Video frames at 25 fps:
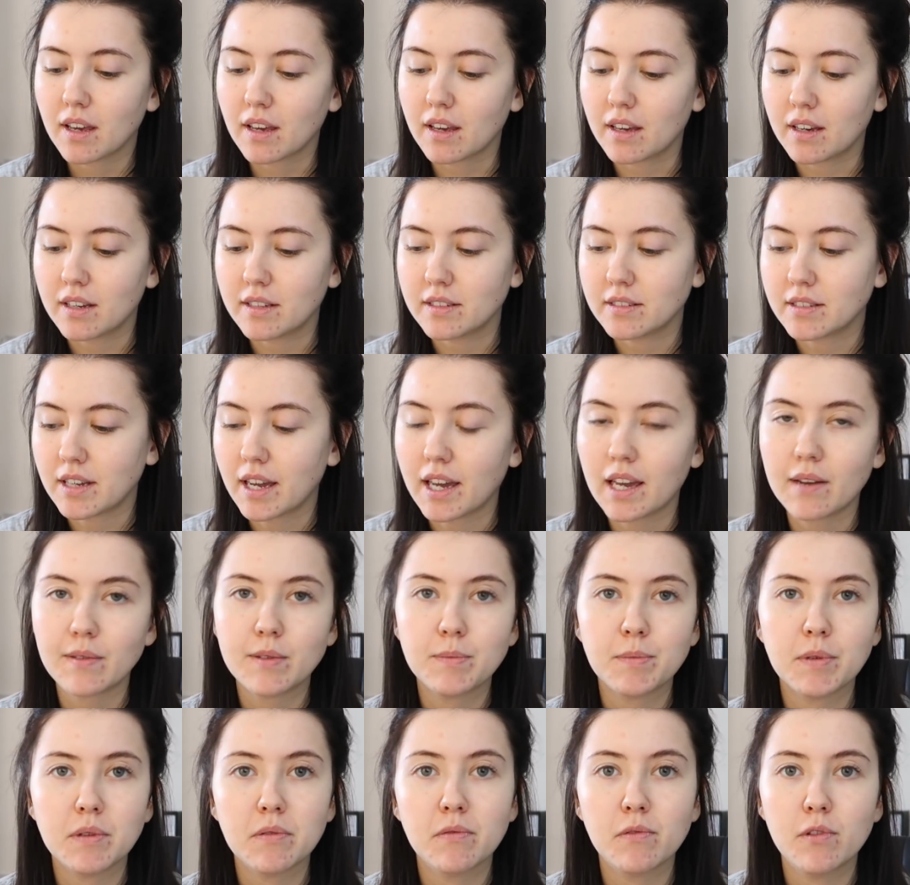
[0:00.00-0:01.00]
and I
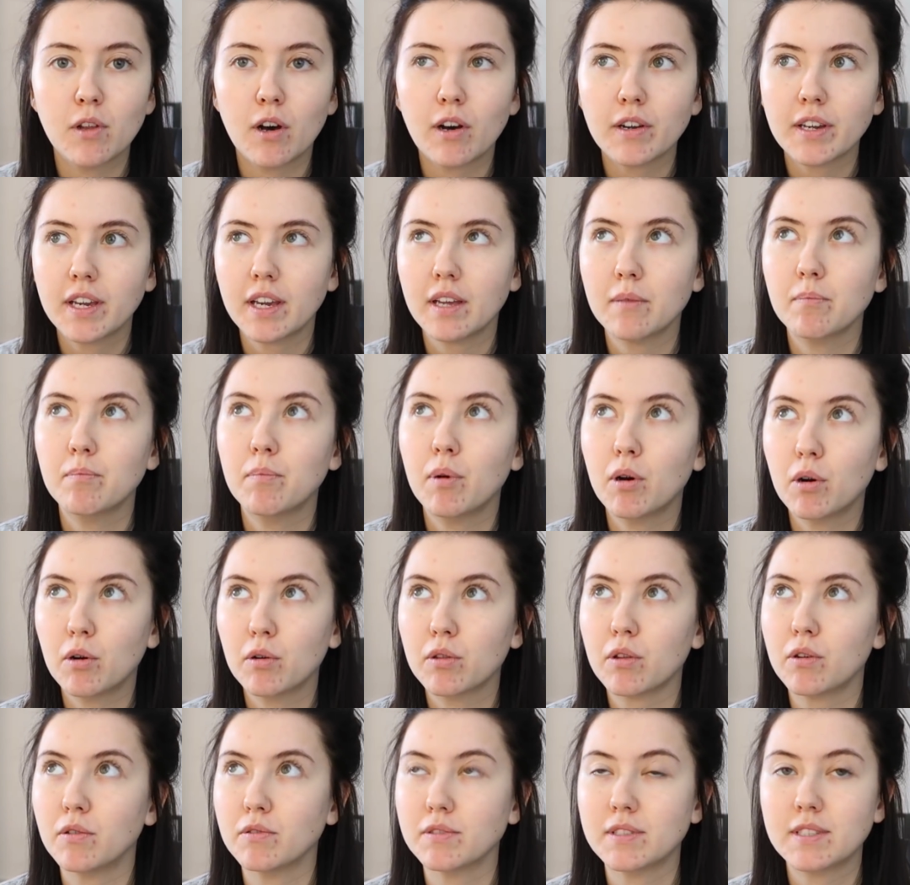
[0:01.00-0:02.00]
haven't been vlogging
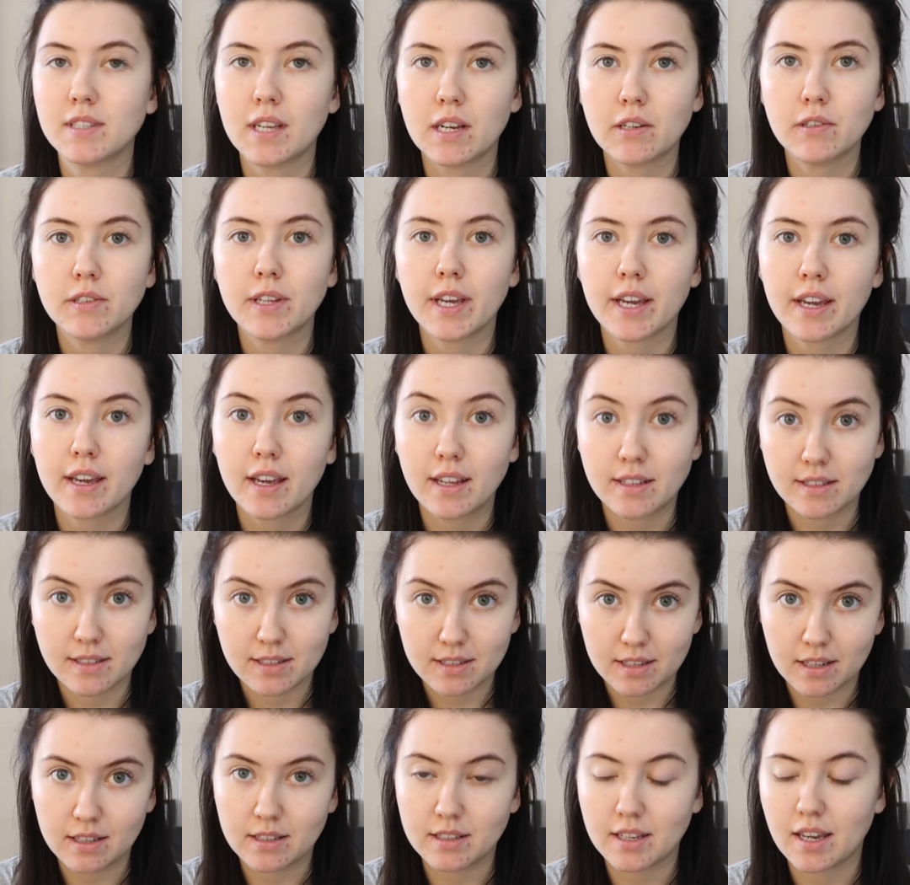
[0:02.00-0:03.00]
both on Saturday
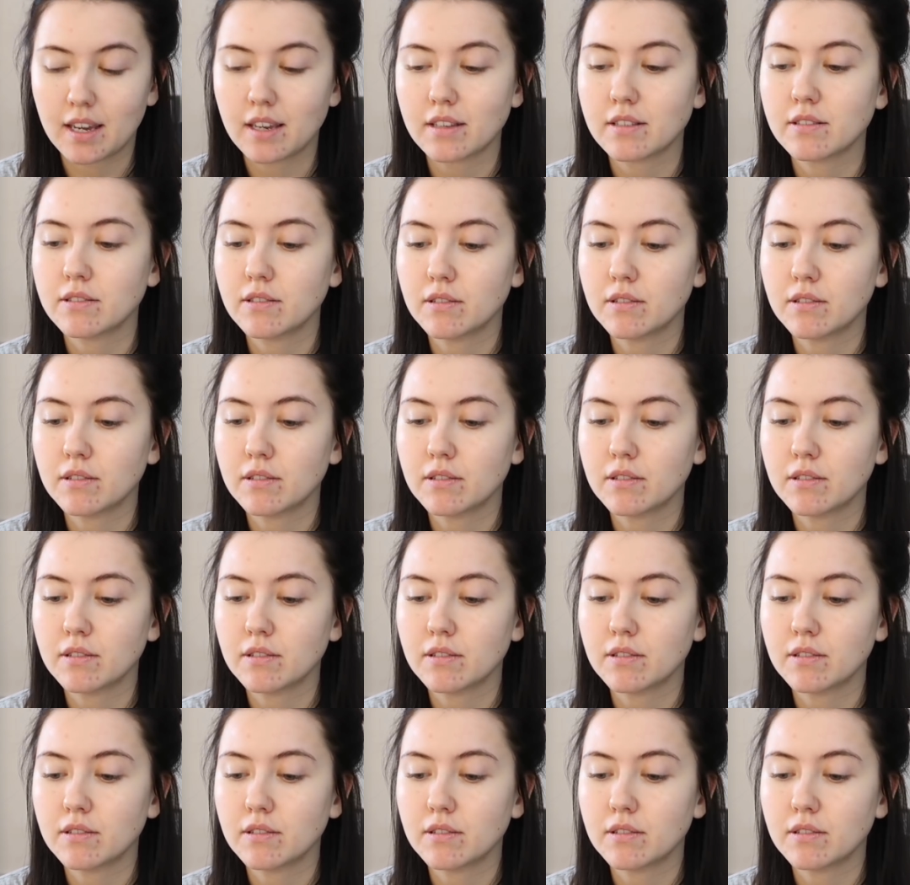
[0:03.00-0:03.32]
and Sunday,